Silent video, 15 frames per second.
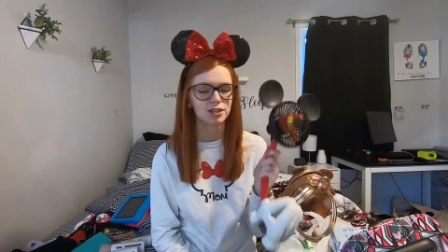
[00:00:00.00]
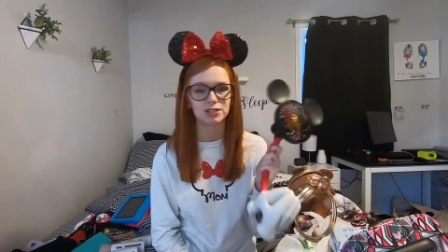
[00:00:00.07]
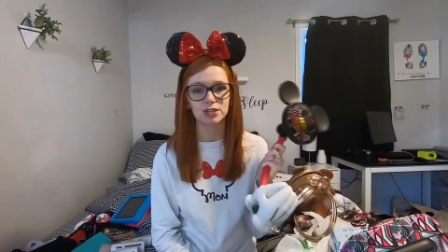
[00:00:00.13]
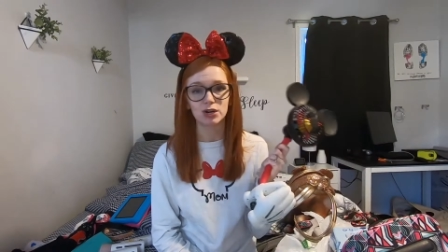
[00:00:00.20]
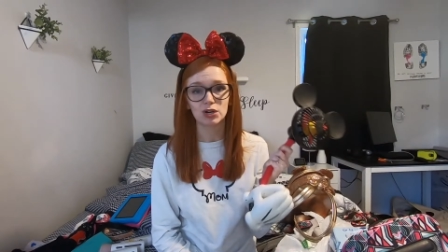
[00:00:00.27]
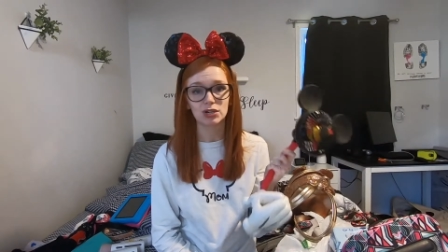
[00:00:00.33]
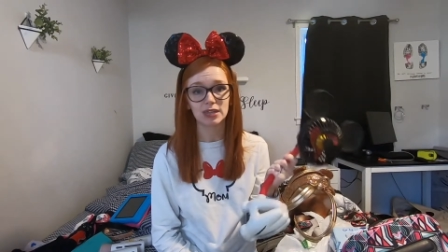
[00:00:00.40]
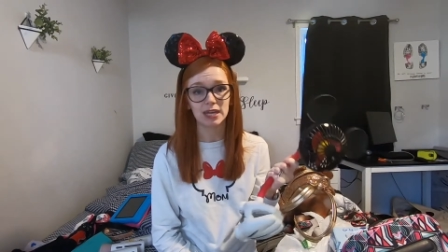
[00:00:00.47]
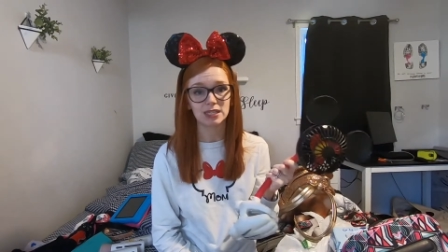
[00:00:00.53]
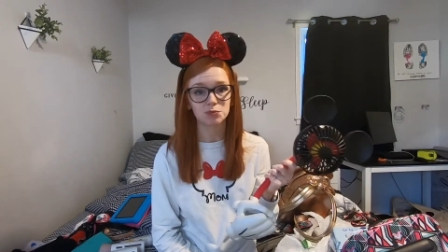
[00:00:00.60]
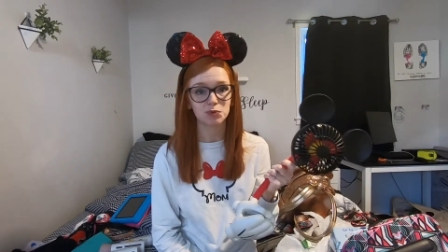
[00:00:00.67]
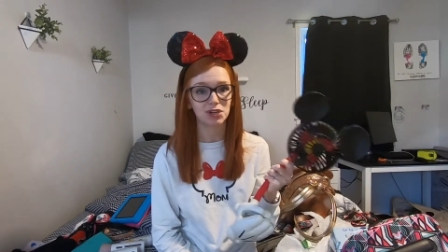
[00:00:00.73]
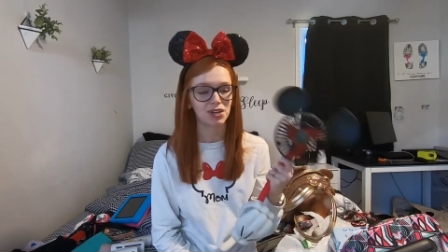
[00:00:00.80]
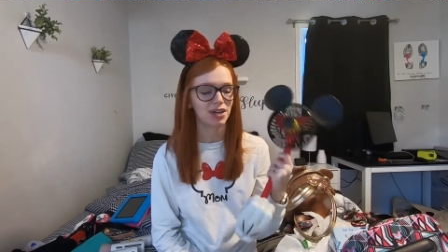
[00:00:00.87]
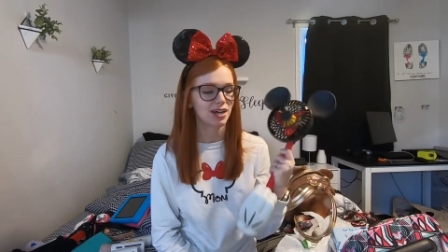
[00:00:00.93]
so that's
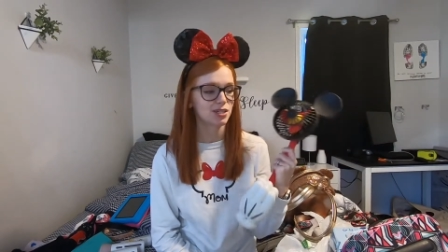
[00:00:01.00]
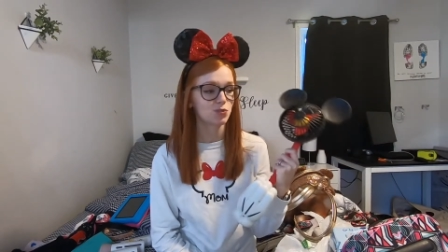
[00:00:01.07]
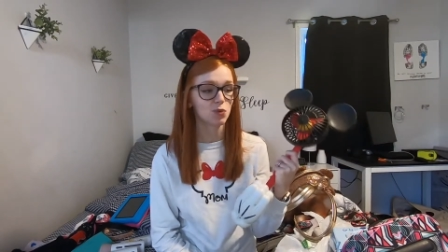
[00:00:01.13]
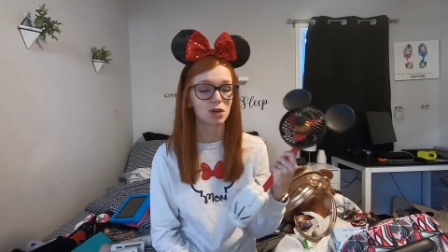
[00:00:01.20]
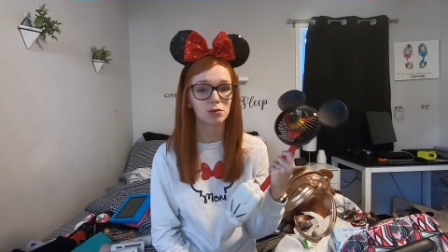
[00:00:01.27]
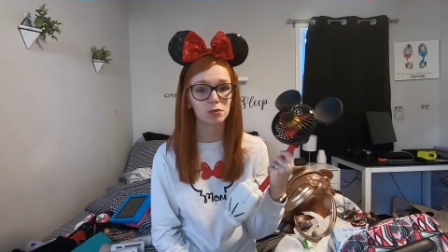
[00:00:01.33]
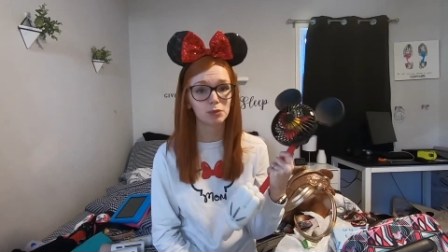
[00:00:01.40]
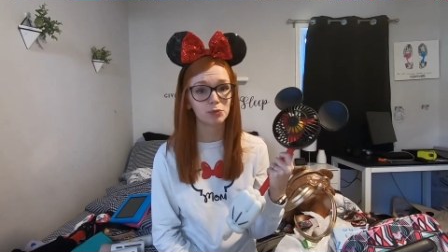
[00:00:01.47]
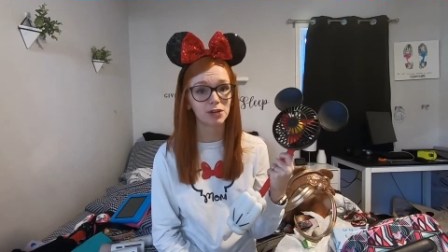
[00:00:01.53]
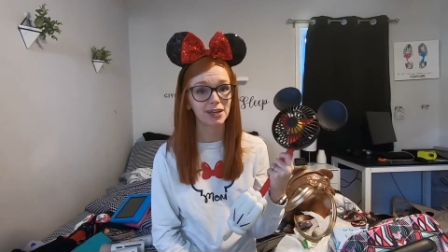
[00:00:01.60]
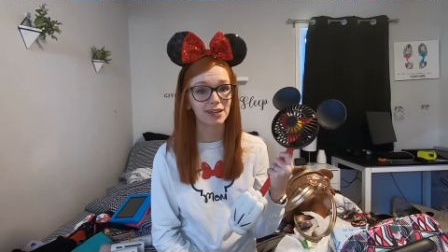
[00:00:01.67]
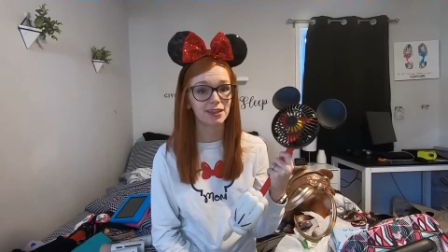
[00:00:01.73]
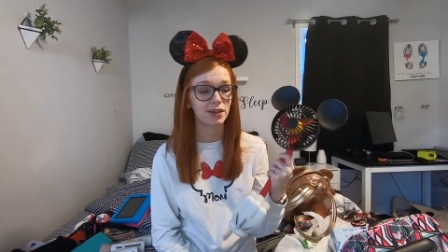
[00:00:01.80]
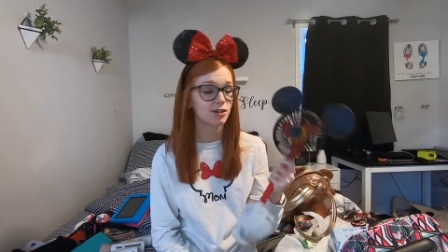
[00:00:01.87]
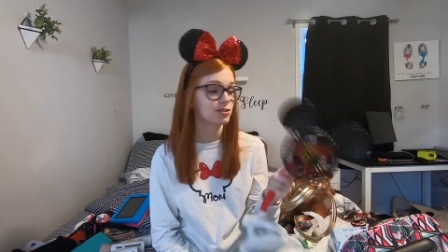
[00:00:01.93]
pretty nice. We're gonna be
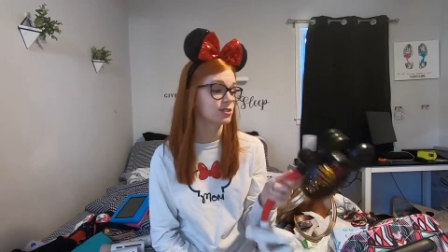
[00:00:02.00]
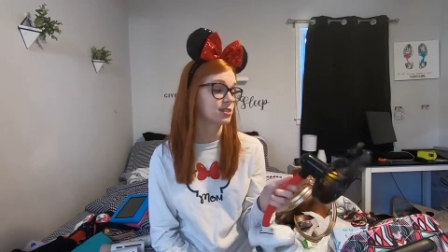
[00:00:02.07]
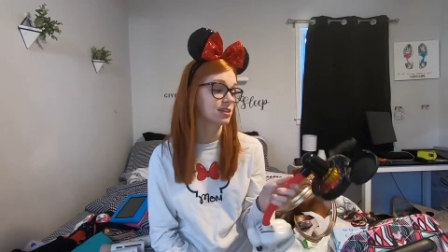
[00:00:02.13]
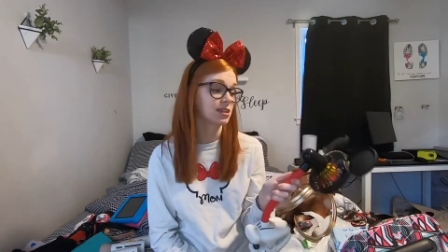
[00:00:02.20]
bringing those.